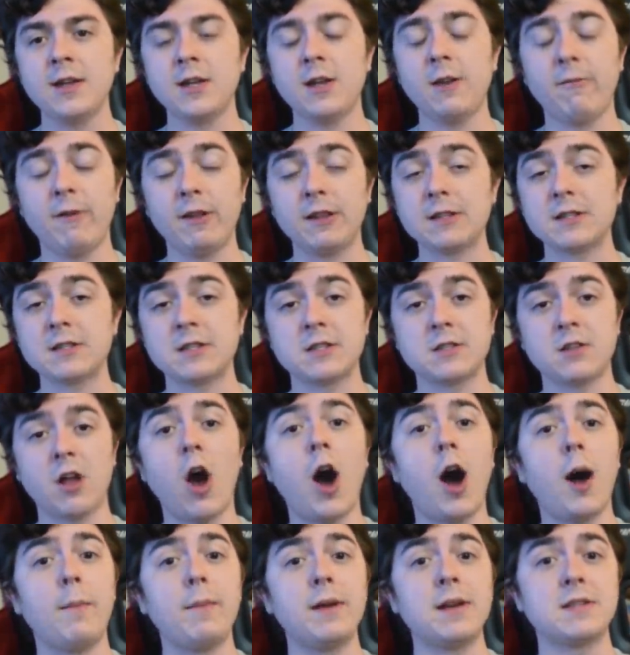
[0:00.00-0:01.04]
Do you think this is
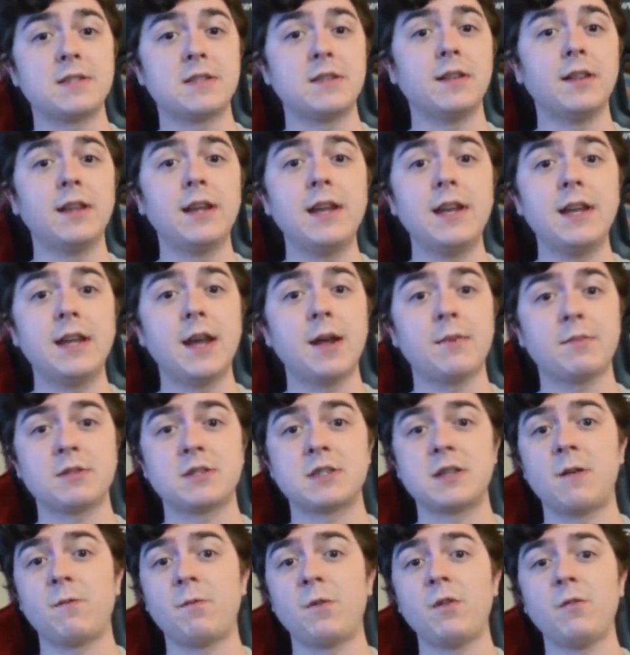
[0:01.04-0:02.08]
ominous and leading up to
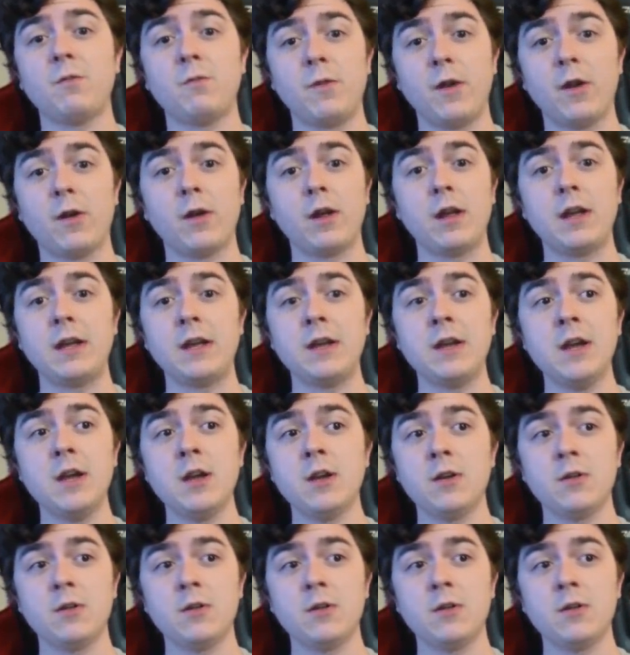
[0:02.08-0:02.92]
something very